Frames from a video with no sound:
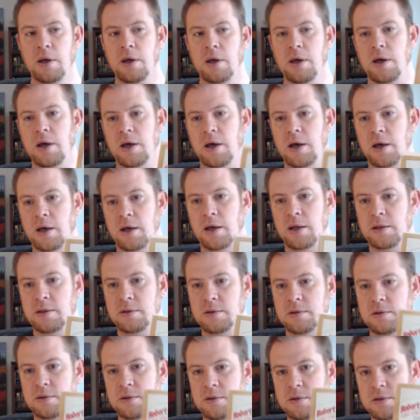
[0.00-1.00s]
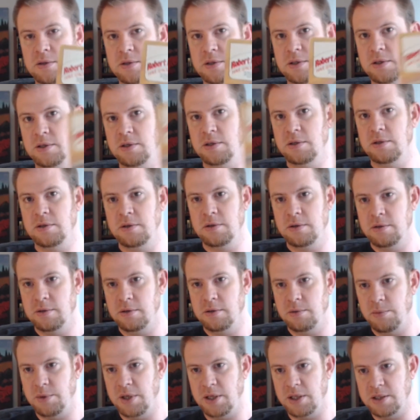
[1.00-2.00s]

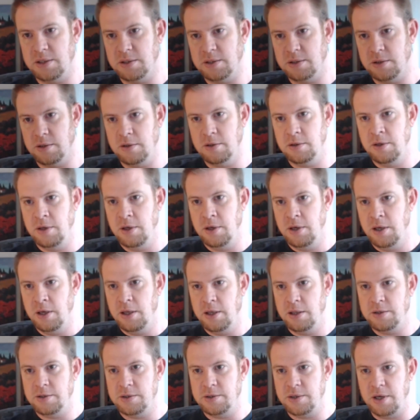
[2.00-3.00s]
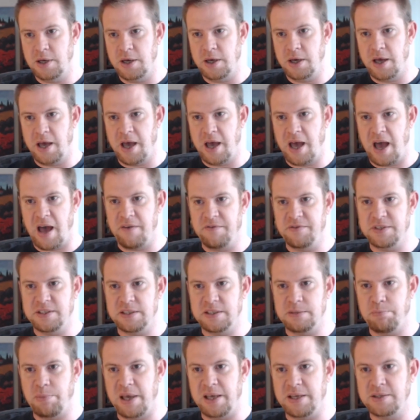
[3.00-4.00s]
Let me get this little. It's Have
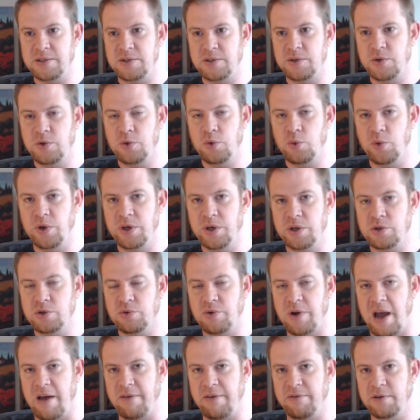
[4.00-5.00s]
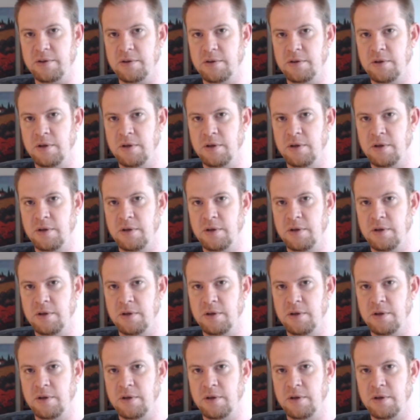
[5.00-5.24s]
Spacesuit Will Travel.